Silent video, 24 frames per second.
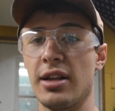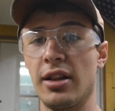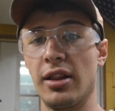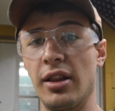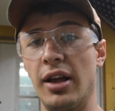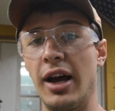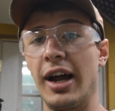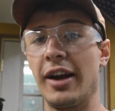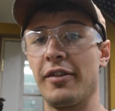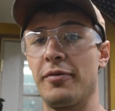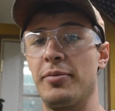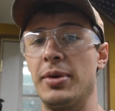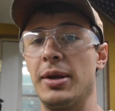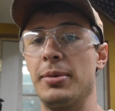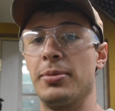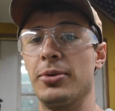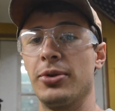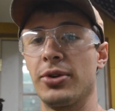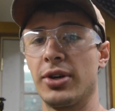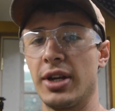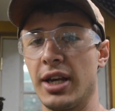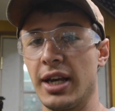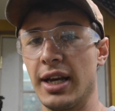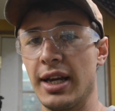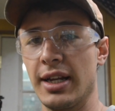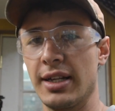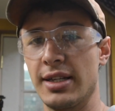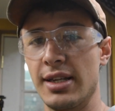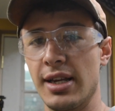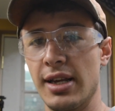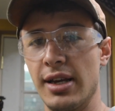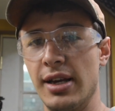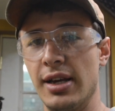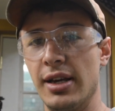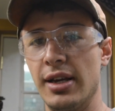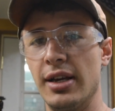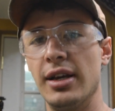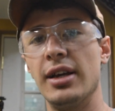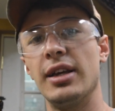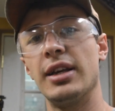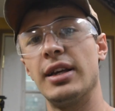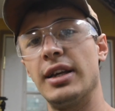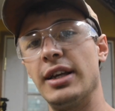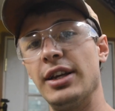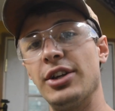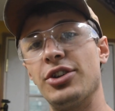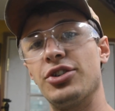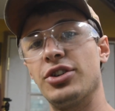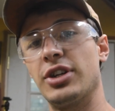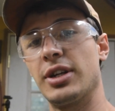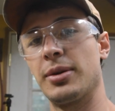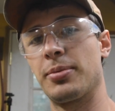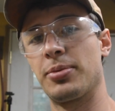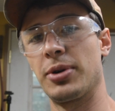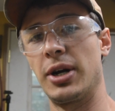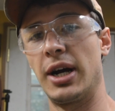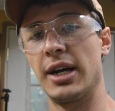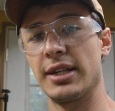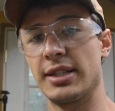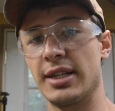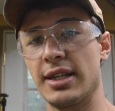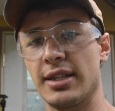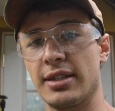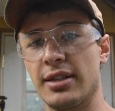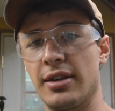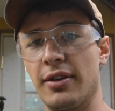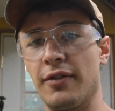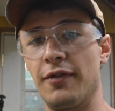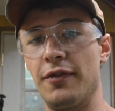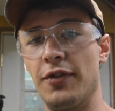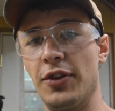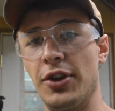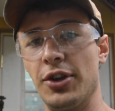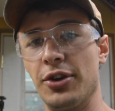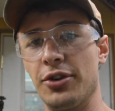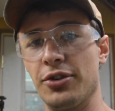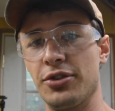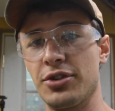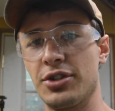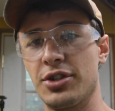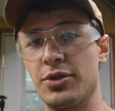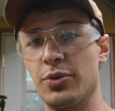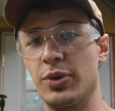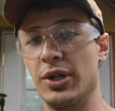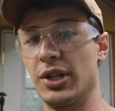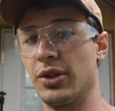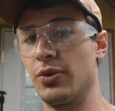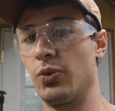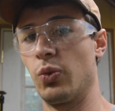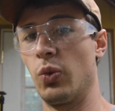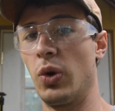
A lot of people get heat treating process confused with